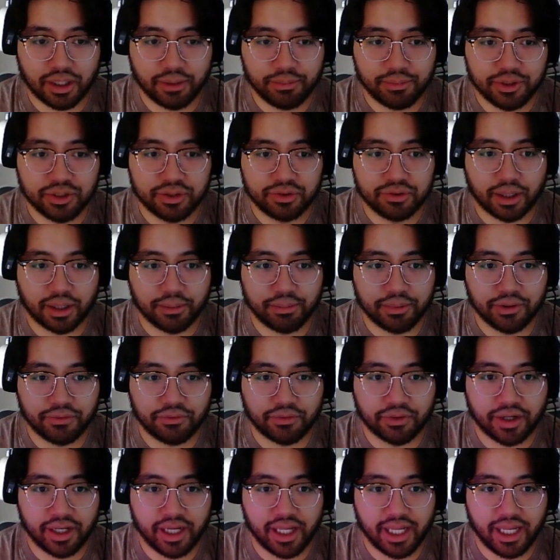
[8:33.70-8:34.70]
just dropping it
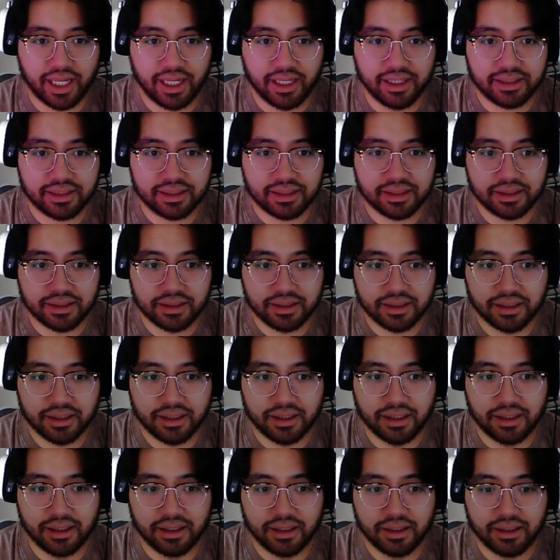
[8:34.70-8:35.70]
for 8.
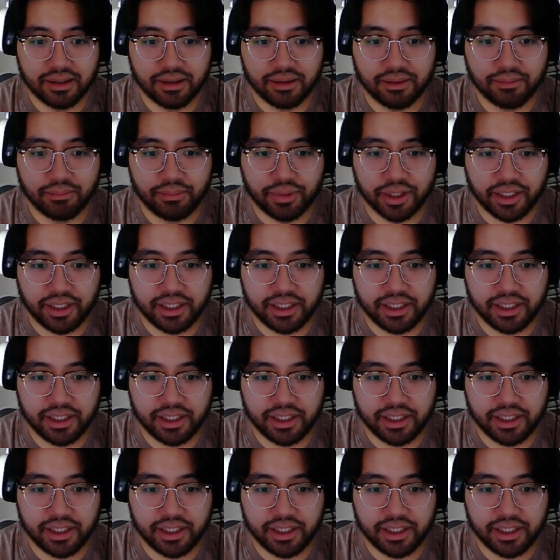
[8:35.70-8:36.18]
But